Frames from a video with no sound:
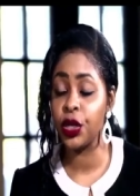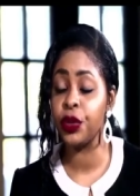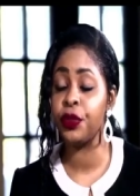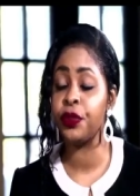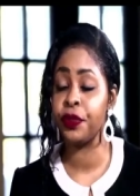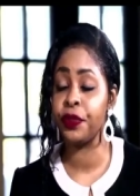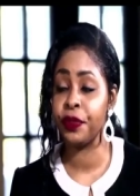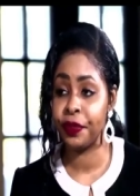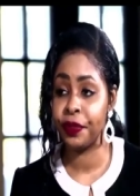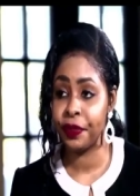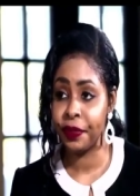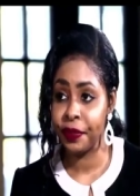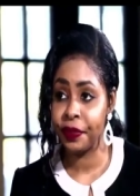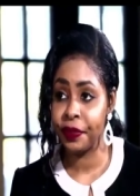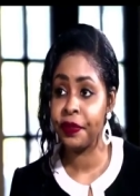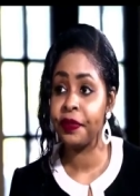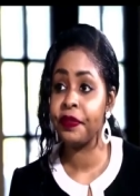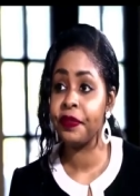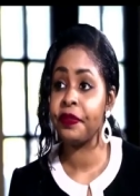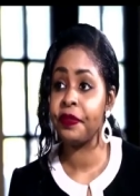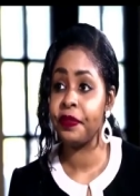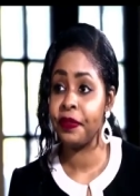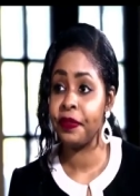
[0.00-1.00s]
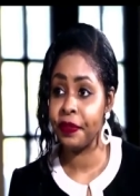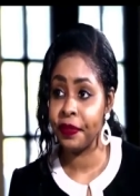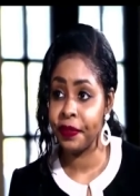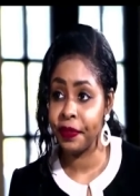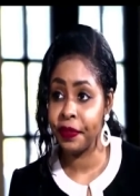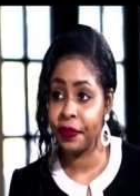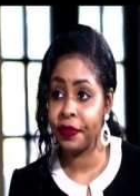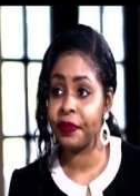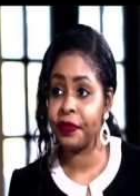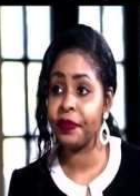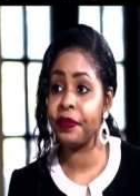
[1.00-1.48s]
the Derrimons,
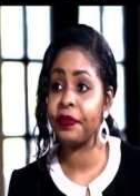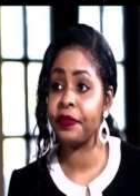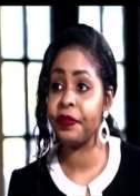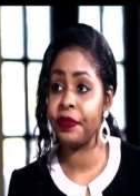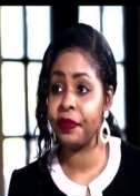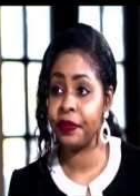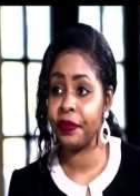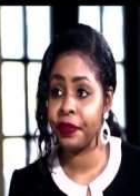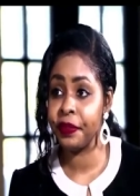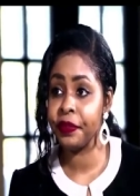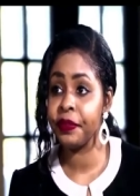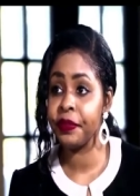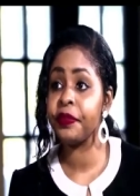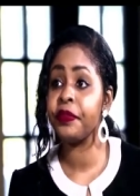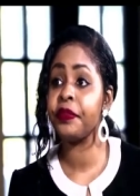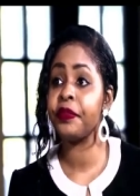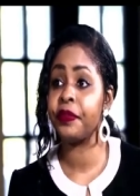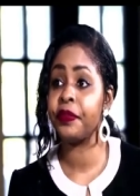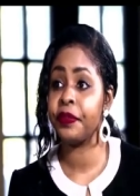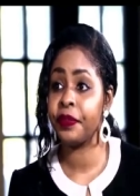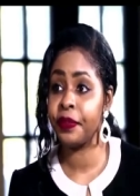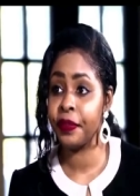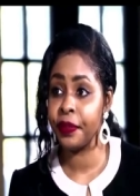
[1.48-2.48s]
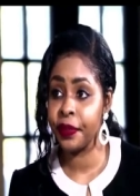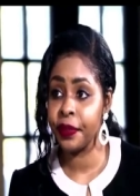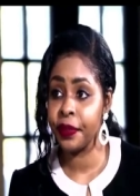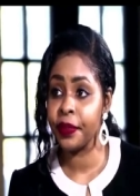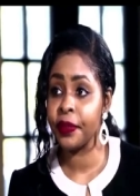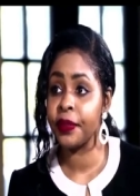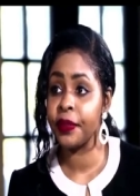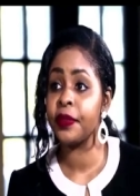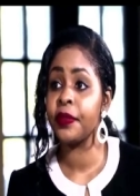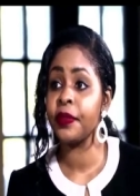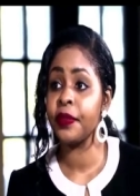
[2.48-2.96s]
the you know, the Lascos, these
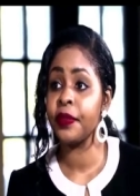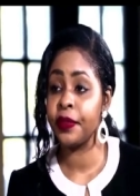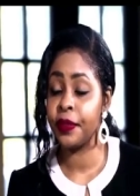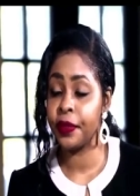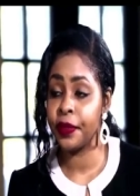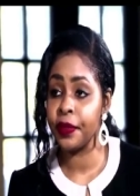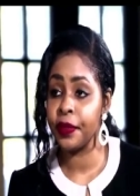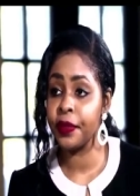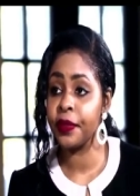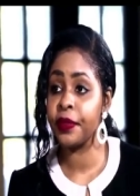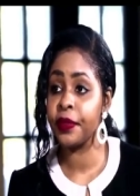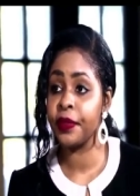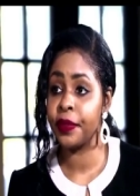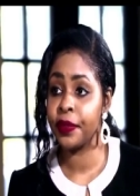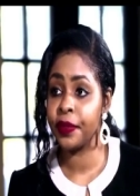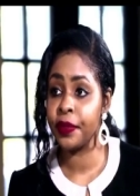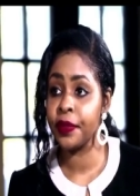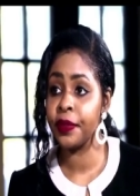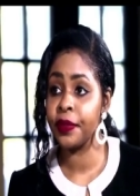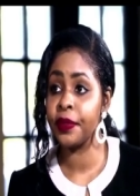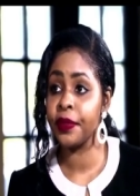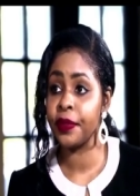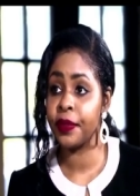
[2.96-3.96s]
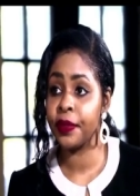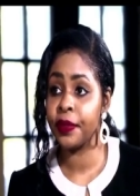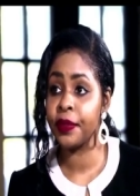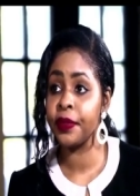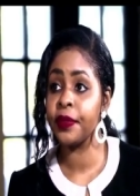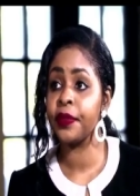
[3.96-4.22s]
ones. Even Grace just came out,